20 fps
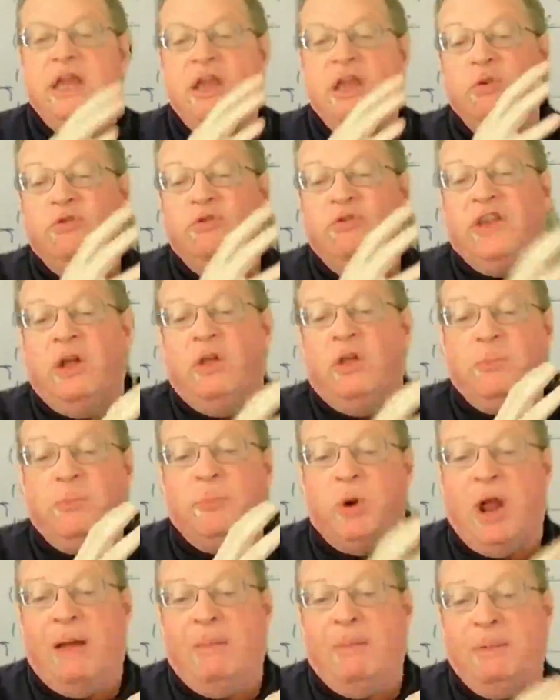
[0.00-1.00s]
You sell the
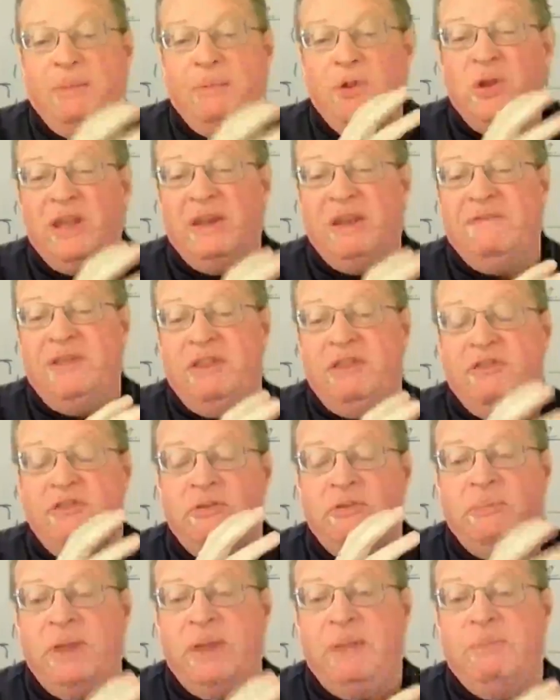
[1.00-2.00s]
problem. You convince
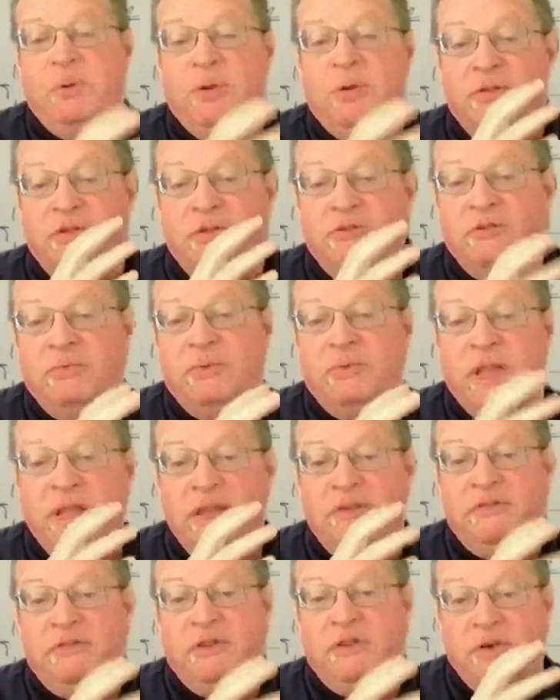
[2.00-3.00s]
people there's a
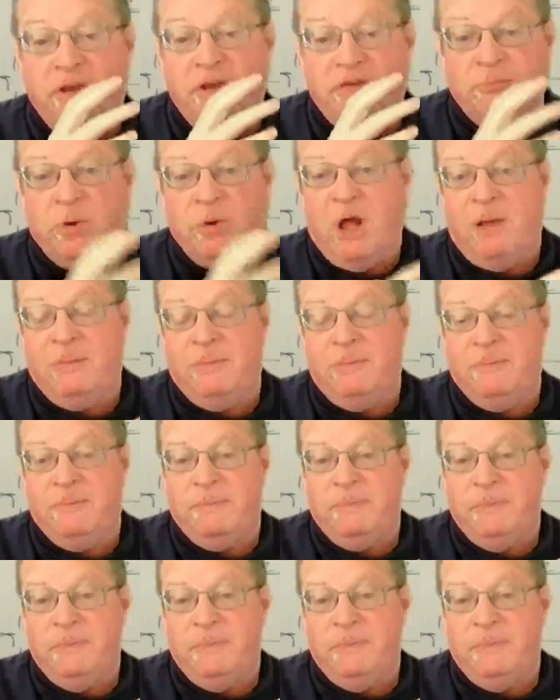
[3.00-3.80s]
really serious problem.